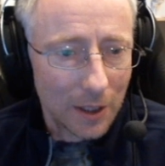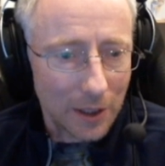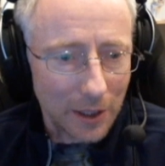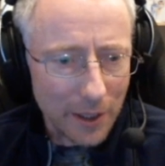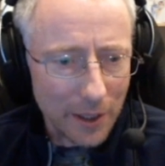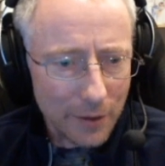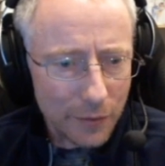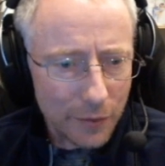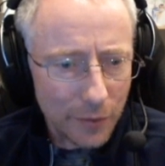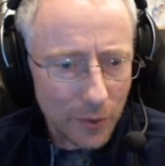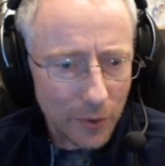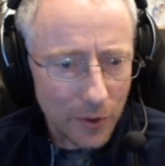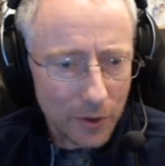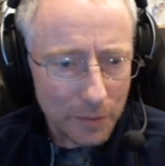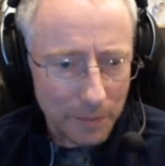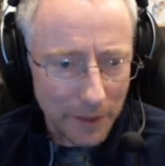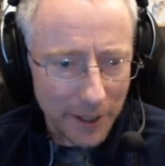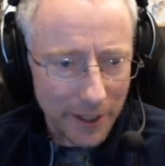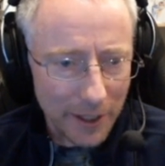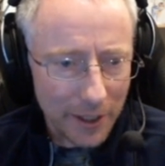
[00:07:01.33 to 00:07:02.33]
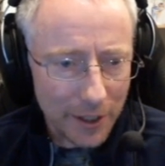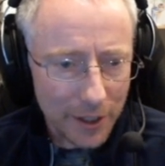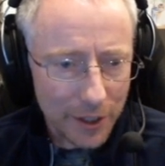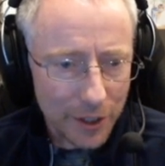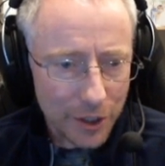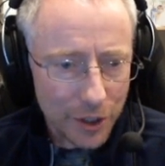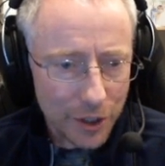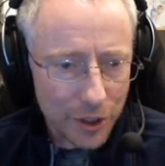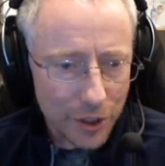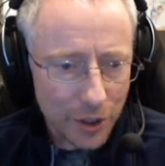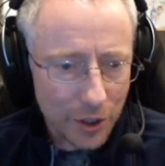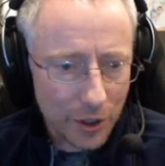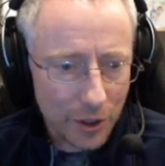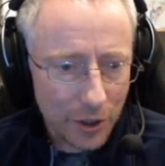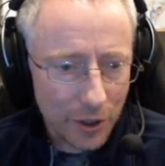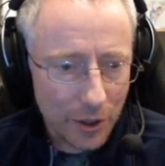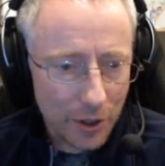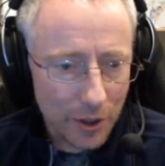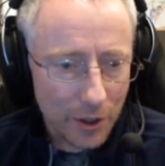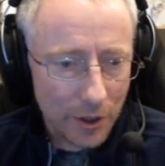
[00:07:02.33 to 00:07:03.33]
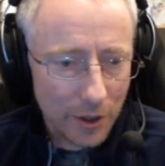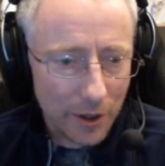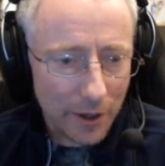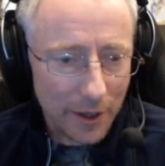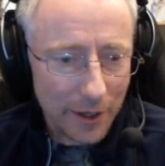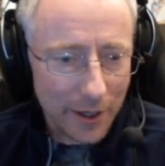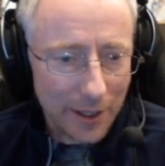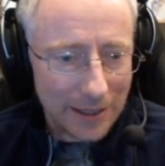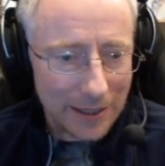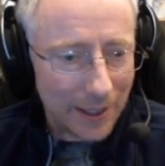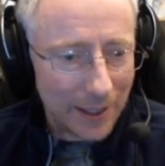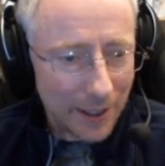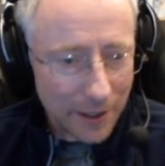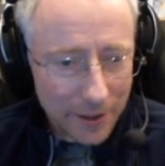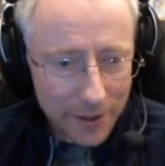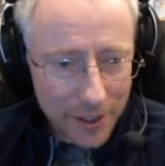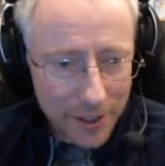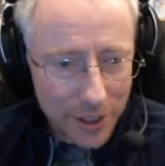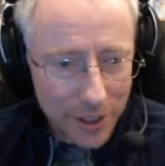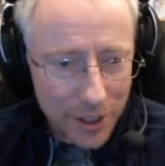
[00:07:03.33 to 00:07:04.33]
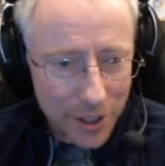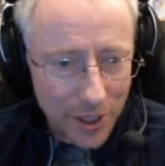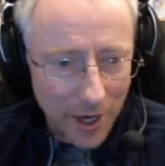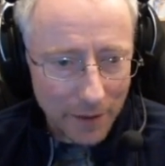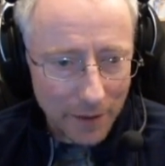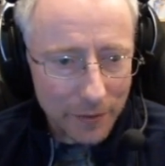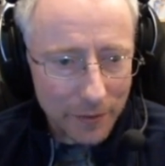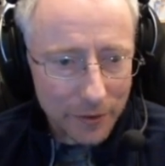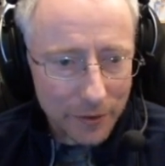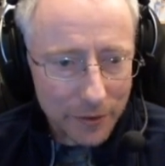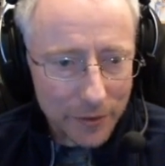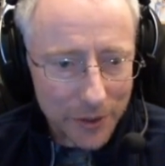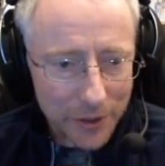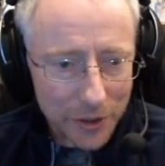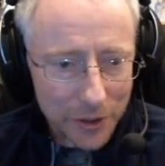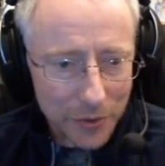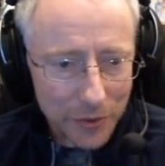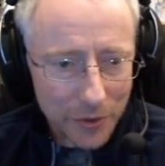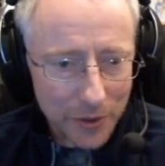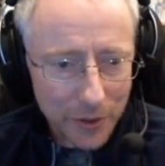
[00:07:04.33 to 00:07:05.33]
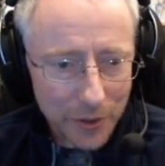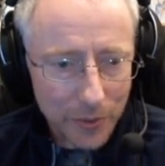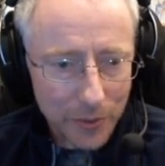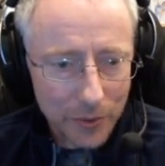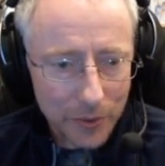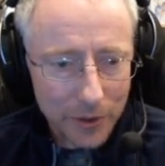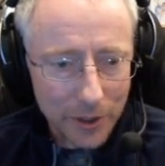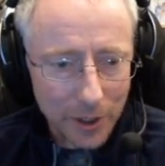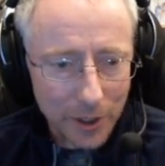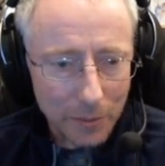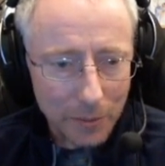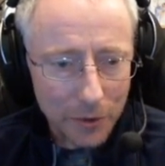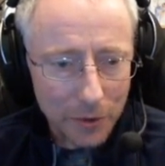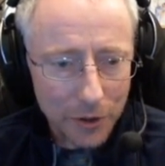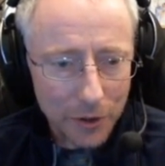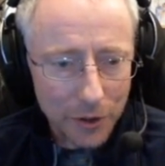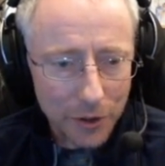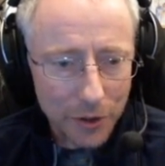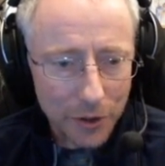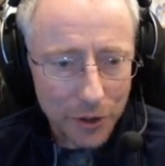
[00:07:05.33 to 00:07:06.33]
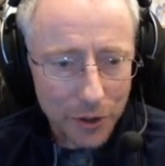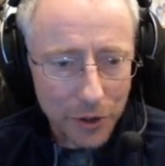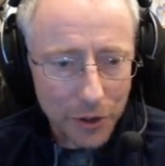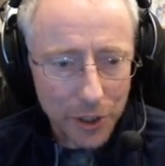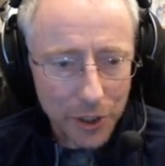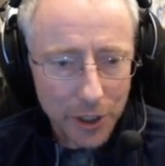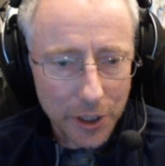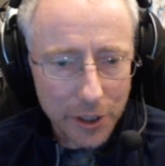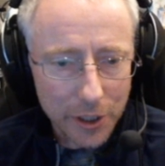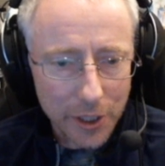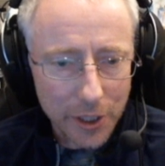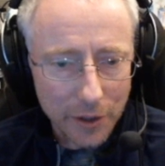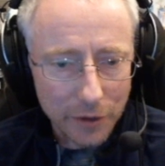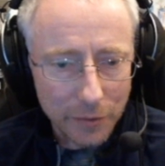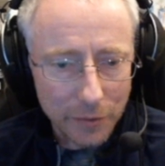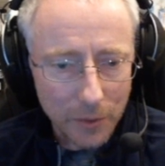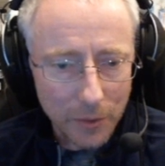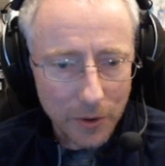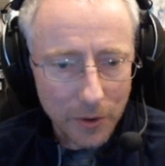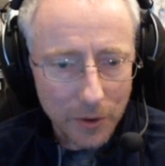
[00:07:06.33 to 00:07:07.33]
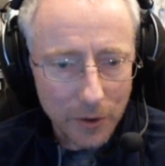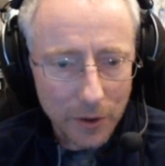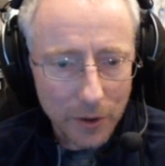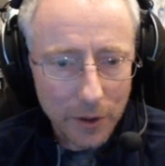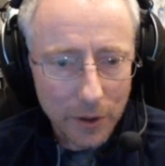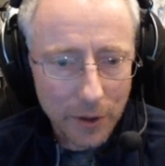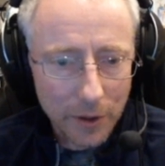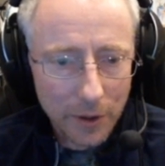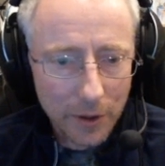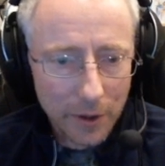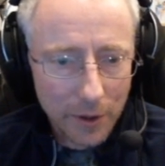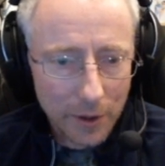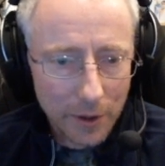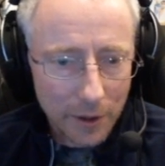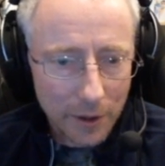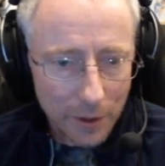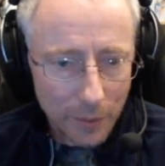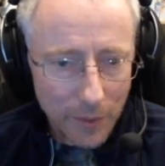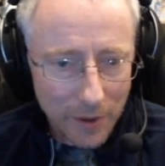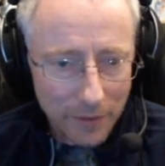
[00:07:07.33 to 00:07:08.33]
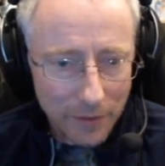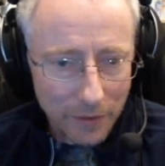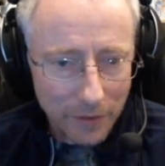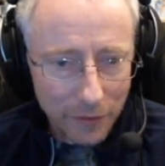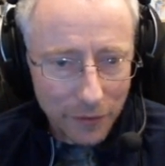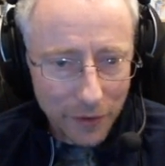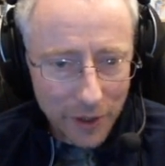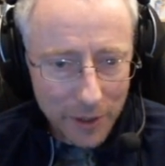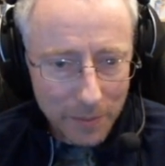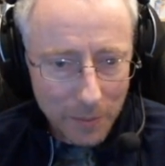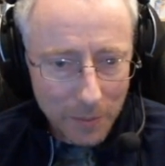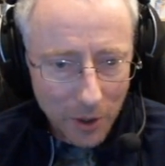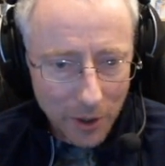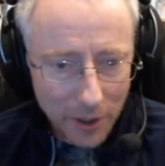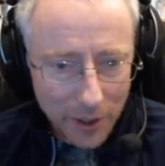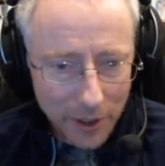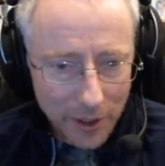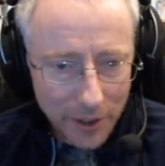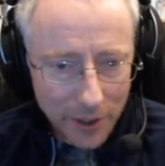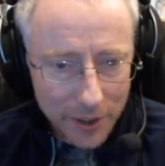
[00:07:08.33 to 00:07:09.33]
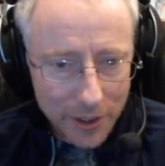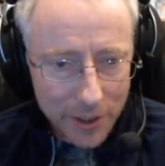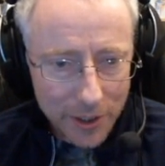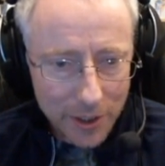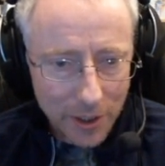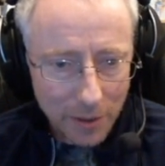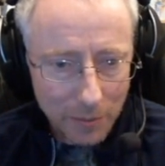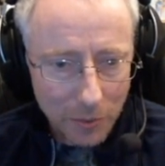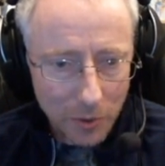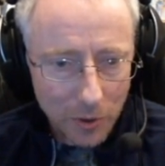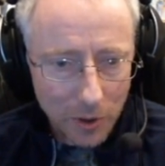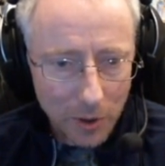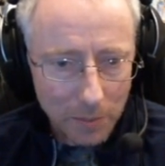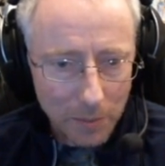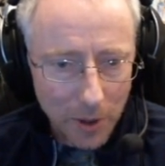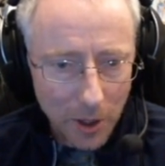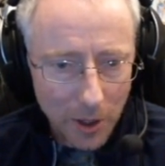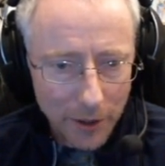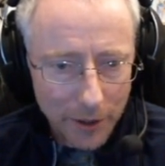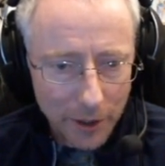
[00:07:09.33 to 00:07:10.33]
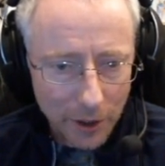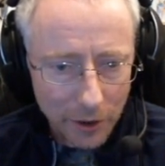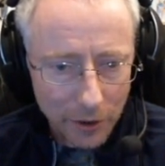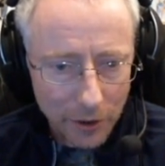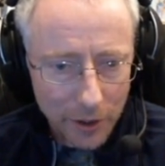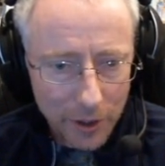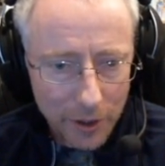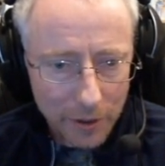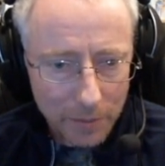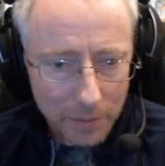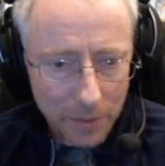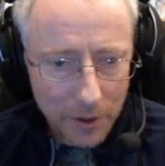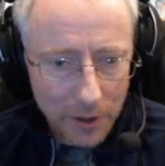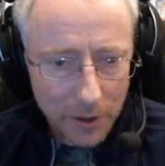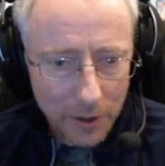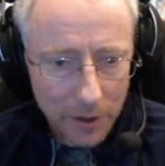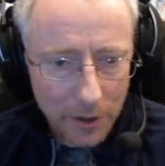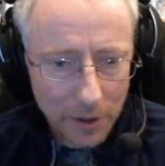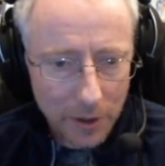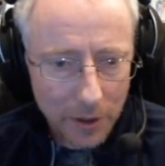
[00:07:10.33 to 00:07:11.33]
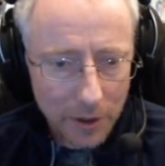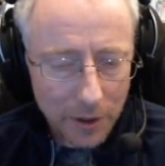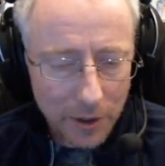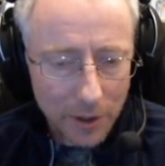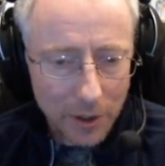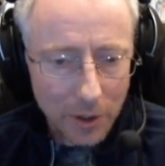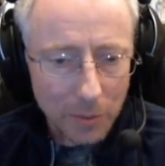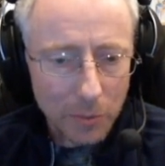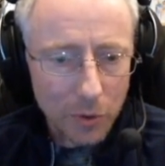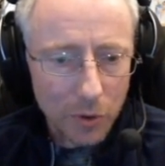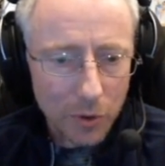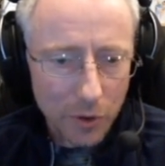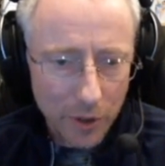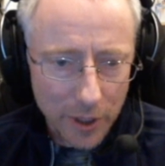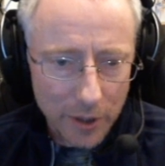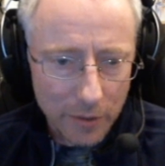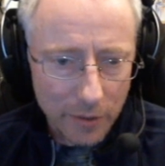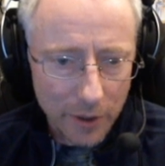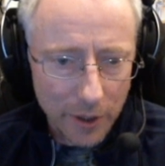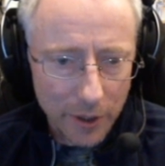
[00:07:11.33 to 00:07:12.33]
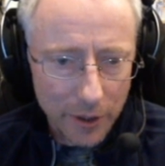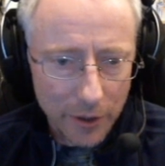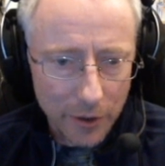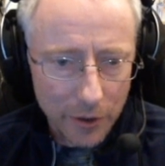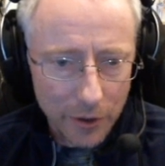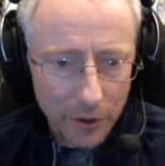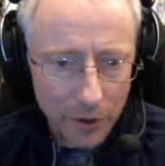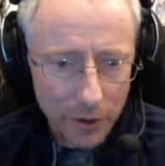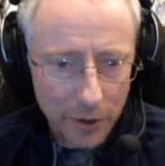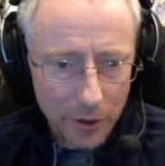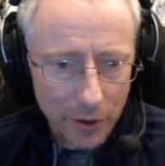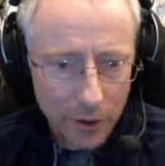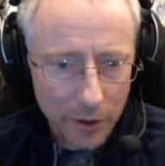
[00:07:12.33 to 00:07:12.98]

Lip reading: Life Ward, Banish, a Legacy Shaffles, which is really cool, Double Streak, Tesmal, and then we have a Free Markets, double Abad the Grim, double Grey Rider,